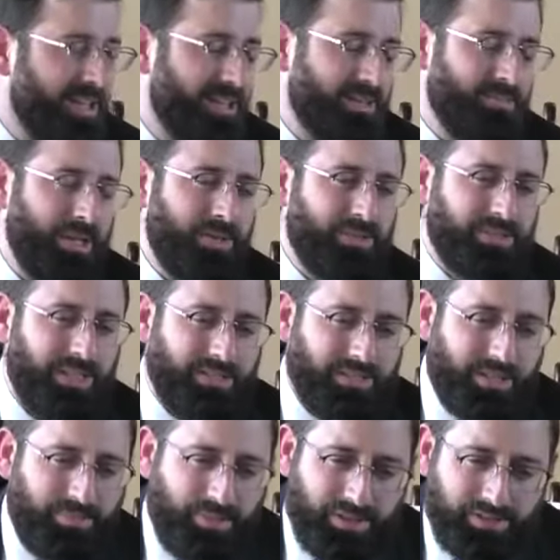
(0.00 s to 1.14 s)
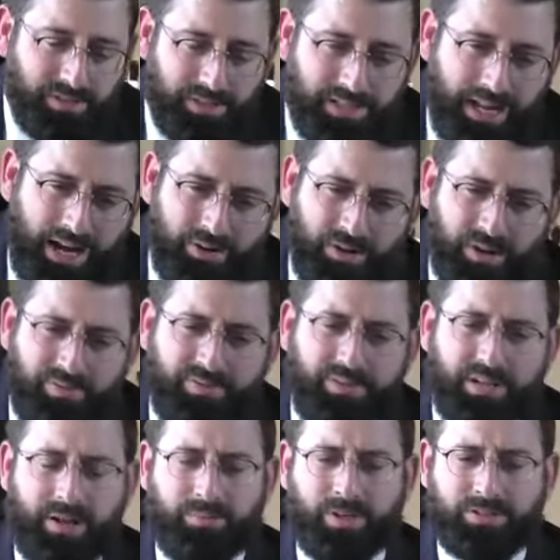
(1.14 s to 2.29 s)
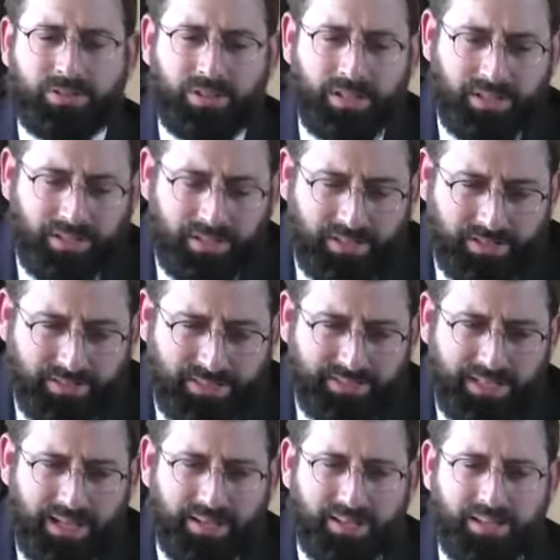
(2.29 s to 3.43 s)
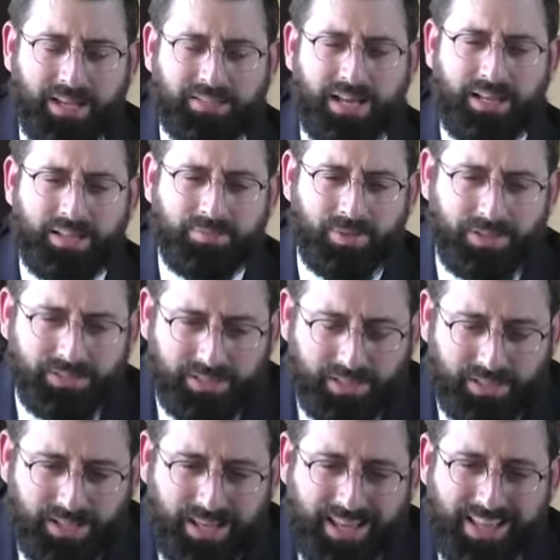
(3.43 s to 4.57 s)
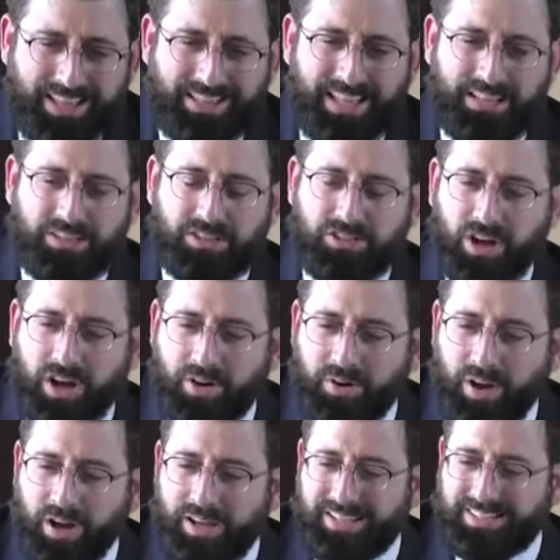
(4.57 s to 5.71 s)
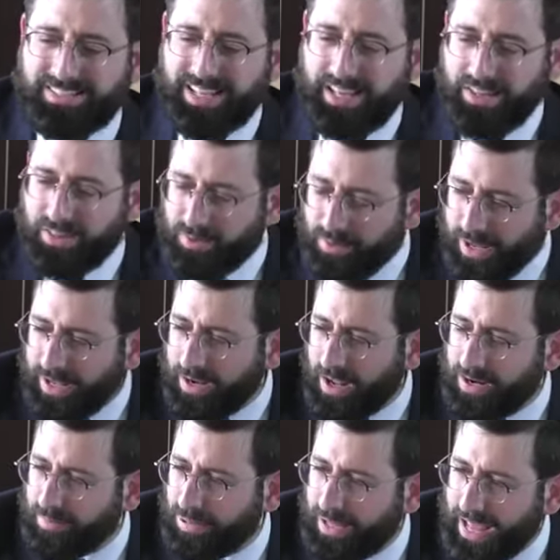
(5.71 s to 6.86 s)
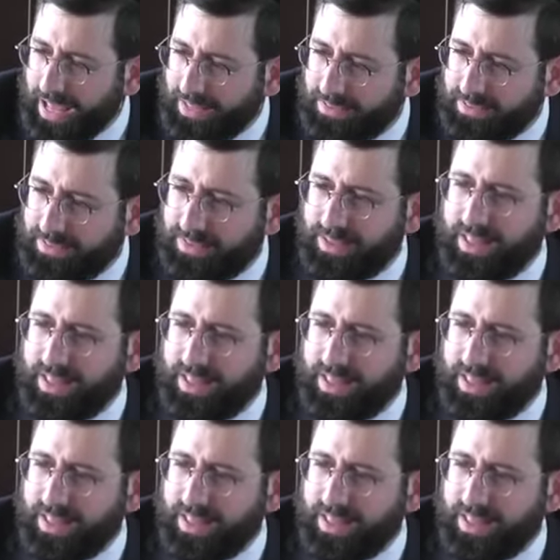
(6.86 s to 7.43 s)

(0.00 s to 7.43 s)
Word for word: The Medrash says on the Pasuk, Yaroif, Kamata Likhi, Tizal Katal Emrasi, that the Torah is like the rain on a plant.